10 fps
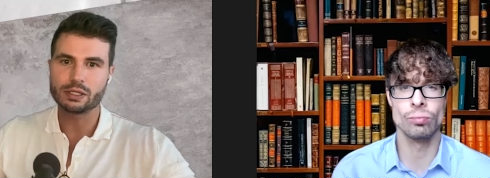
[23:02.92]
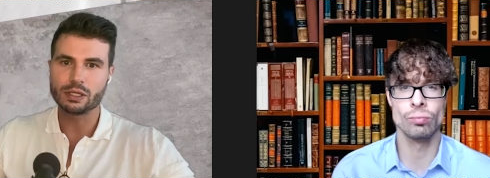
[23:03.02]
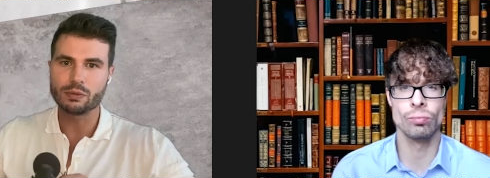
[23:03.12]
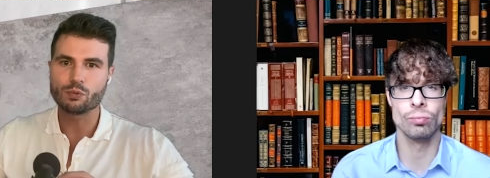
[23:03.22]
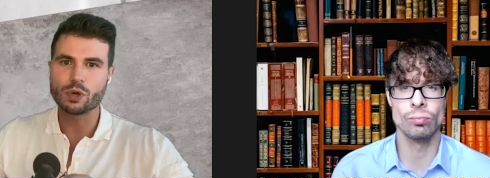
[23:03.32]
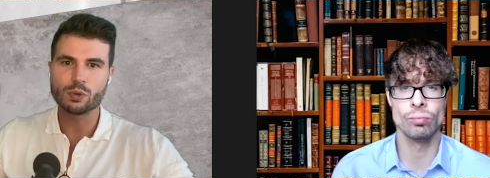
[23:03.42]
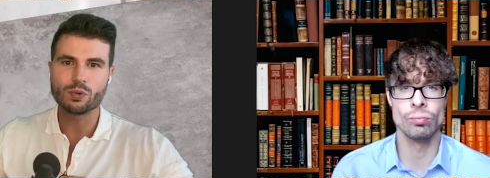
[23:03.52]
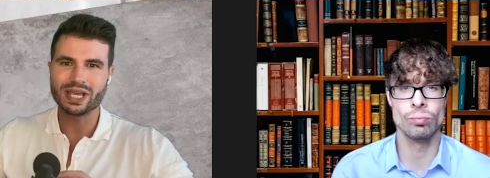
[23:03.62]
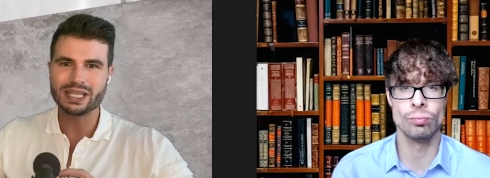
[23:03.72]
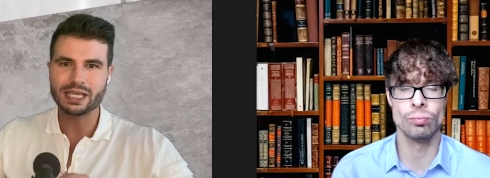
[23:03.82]
Speaker 1: in what
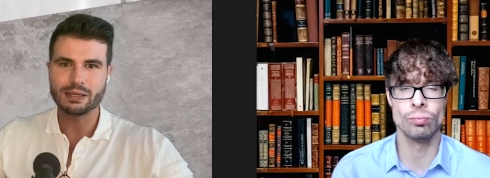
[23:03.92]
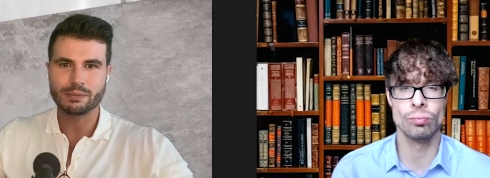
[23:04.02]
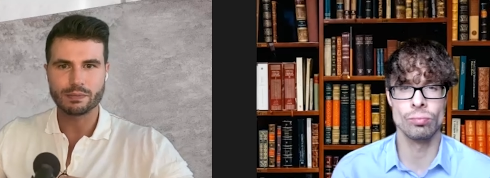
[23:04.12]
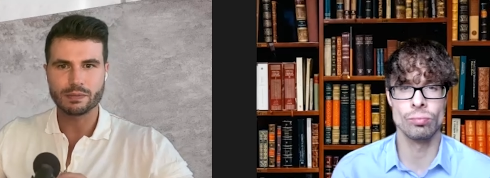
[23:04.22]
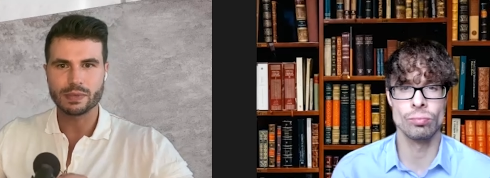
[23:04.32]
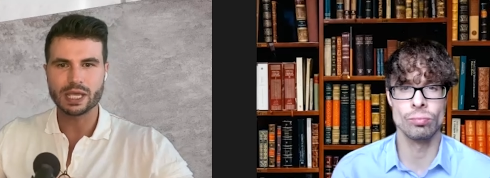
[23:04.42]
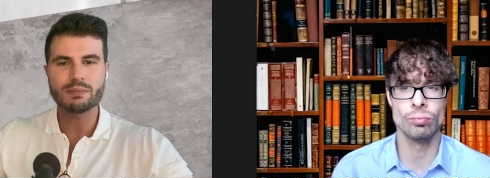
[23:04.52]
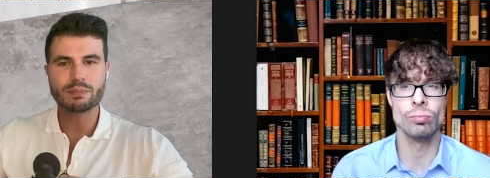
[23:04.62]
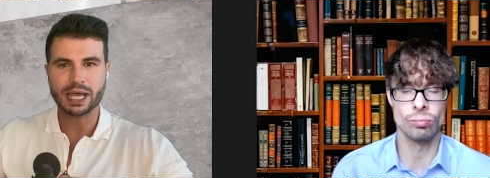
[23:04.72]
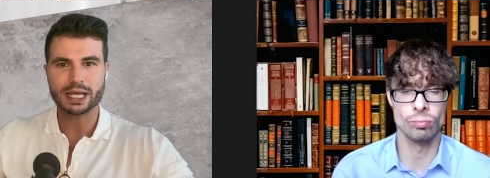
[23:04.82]
way they
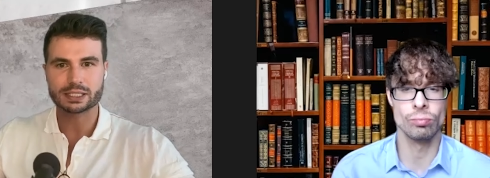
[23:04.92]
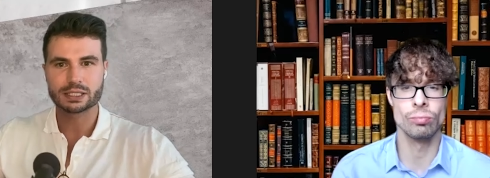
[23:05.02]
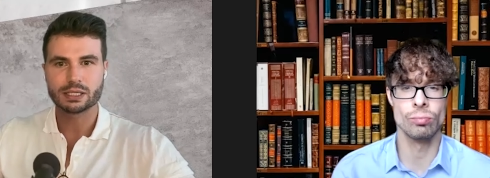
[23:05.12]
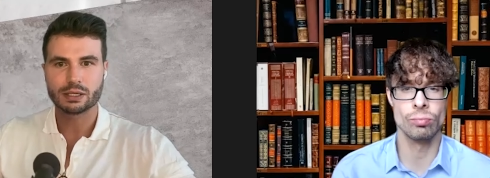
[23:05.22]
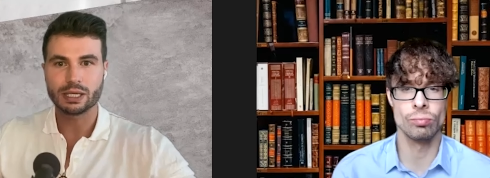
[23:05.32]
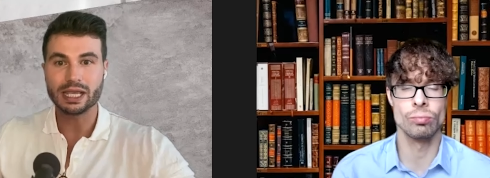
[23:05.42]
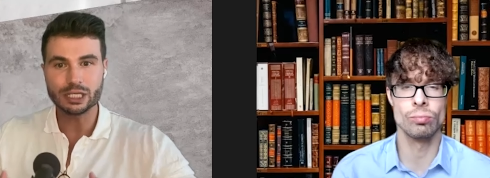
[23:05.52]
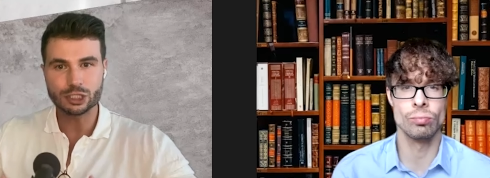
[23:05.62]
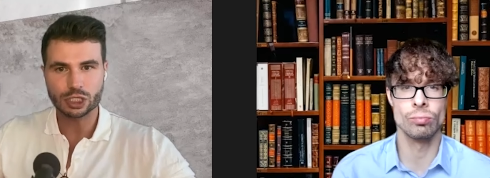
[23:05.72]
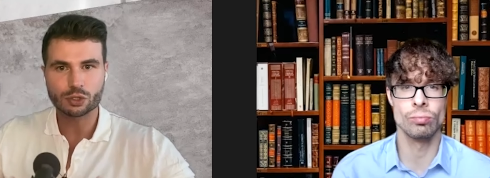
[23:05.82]
impact
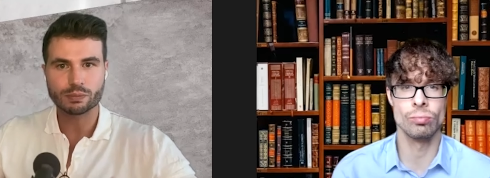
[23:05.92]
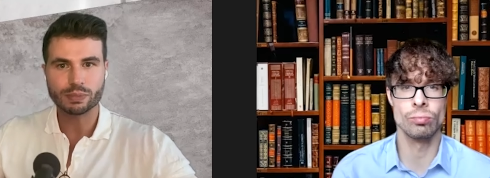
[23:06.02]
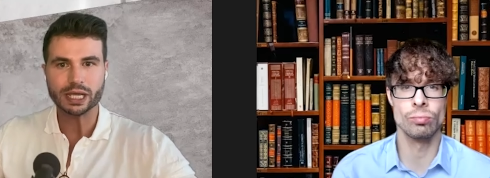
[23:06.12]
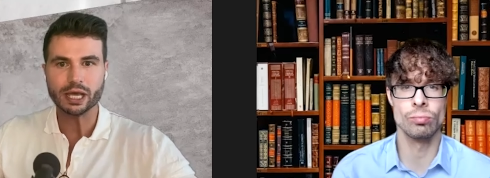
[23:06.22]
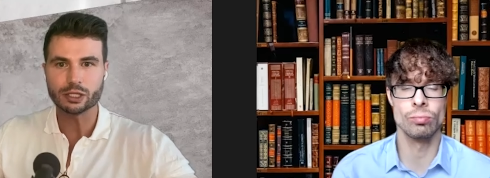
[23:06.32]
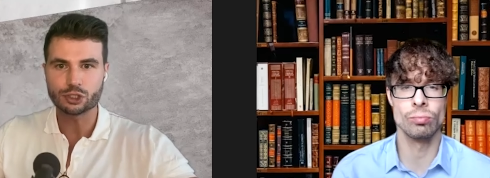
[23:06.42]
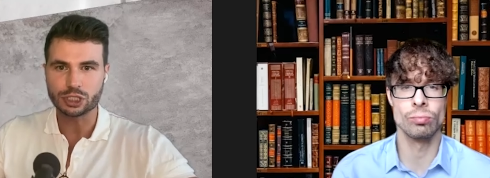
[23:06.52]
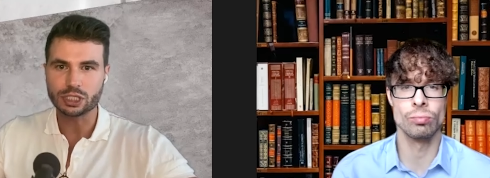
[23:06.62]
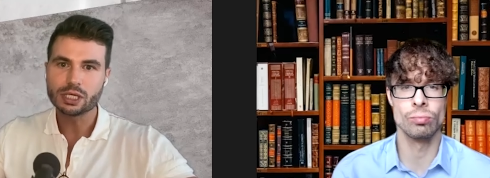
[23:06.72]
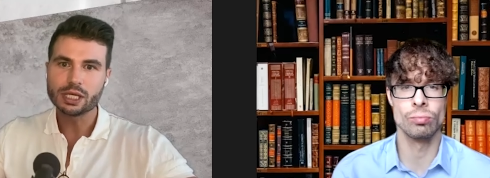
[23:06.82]
aging or biology.